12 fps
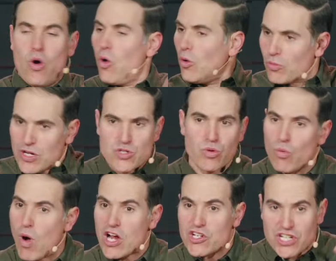whole
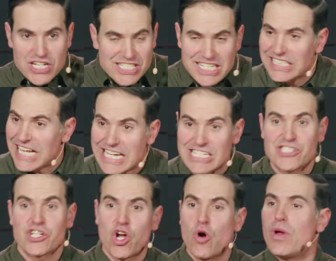ritual washings,
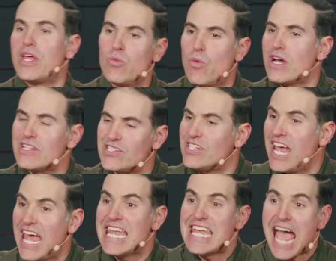cleansed to go in once.
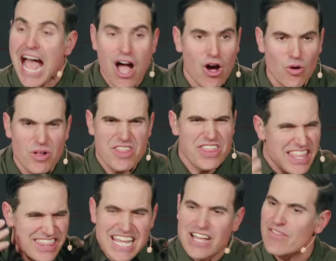And now,
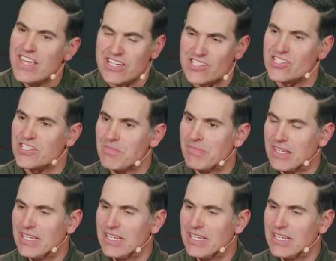th- think of this.